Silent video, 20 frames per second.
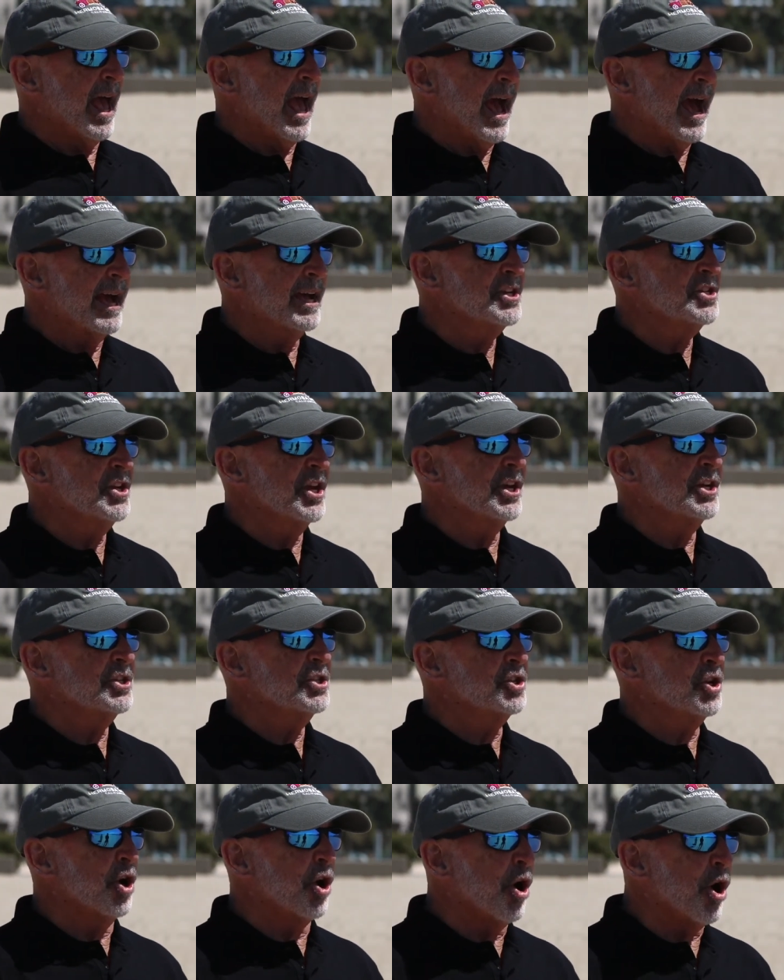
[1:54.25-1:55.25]

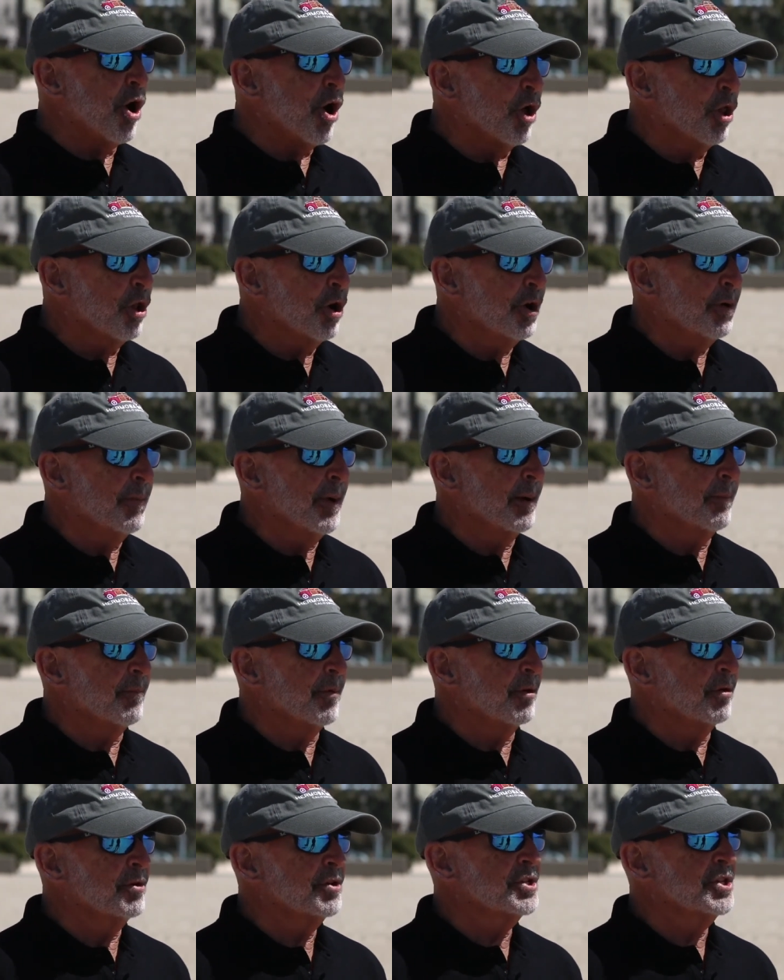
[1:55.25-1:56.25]
access to all our
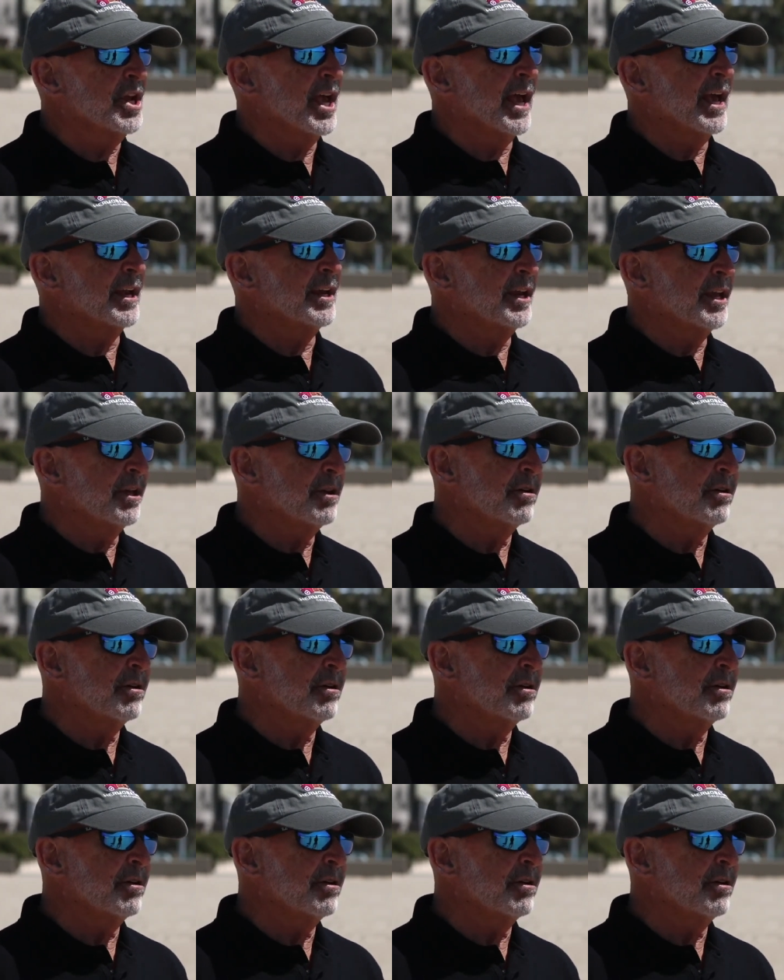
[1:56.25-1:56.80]
members and